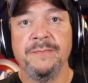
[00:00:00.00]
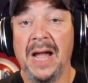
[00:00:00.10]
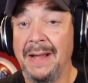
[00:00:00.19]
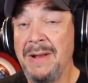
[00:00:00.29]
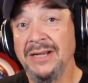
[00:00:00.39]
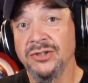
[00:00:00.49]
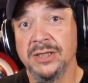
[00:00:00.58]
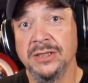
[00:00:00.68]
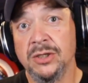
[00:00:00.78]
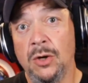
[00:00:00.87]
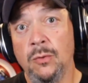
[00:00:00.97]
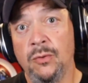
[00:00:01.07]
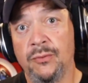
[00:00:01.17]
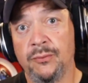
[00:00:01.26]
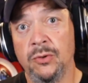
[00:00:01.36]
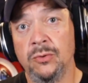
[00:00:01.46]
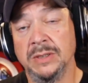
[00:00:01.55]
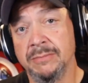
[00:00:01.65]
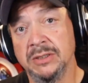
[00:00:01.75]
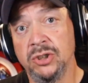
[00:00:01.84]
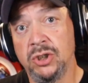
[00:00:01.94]
I'm actually going to go through and I'm
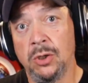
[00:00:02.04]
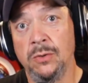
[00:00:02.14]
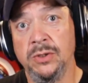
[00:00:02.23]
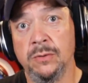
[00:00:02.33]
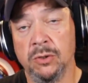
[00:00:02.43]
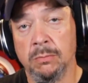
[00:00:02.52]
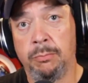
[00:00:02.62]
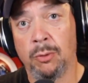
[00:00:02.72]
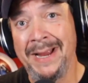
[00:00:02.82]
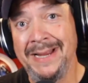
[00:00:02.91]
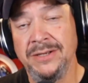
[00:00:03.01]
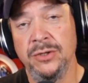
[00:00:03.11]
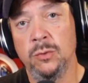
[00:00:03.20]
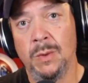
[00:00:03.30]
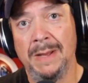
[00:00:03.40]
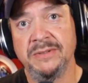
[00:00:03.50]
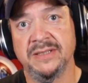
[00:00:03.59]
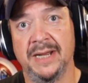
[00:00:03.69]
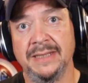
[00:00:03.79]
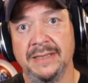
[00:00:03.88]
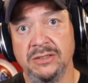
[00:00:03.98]
going to show you their brand new
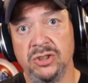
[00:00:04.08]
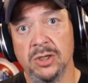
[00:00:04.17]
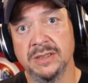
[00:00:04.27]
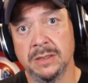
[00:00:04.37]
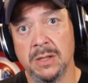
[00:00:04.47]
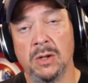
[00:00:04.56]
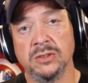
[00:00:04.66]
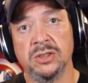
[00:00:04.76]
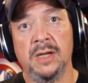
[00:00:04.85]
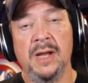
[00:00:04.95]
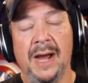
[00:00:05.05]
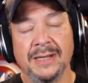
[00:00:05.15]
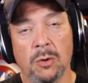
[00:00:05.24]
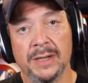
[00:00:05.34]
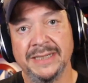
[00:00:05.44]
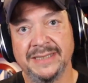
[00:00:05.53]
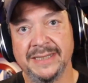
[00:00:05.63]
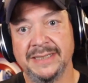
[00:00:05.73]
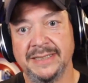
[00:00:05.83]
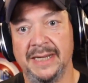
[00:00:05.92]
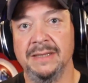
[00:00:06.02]
website that just launched on August
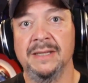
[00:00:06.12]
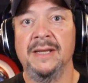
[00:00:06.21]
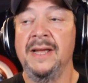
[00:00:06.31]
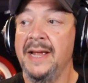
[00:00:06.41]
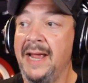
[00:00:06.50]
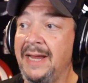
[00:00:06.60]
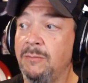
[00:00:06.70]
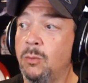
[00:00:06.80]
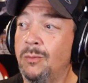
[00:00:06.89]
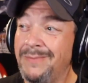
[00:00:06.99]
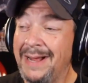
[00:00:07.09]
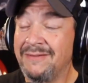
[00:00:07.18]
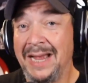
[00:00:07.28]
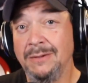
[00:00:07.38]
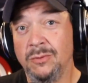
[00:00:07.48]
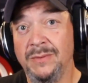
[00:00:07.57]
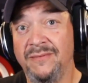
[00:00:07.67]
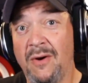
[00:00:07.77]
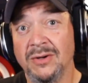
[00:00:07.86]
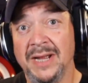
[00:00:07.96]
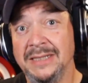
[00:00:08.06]
16th. And I kind of, we've all
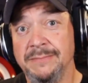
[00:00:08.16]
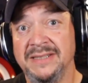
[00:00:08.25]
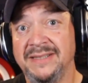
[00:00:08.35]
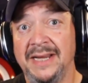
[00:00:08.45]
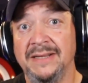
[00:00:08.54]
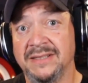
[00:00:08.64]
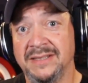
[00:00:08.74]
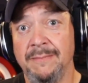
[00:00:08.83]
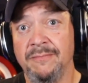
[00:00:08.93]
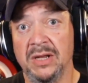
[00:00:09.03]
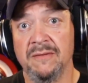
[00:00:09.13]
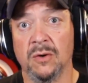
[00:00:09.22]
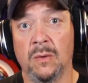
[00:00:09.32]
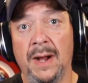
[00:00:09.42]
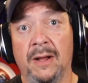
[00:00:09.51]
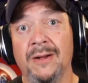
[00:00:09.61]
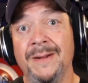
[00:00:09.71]
kind of been saying the same thing for a while.